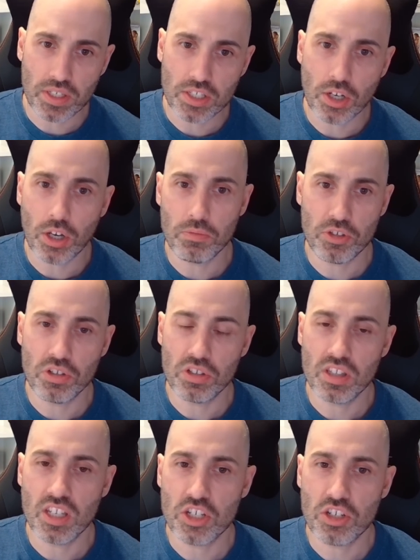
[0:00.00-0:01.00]
in time due
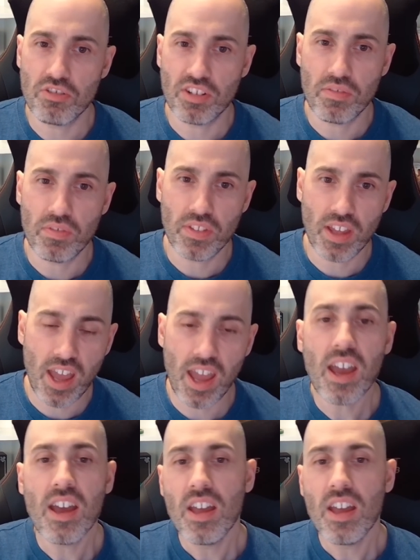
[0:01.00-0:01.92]
to the issues over there,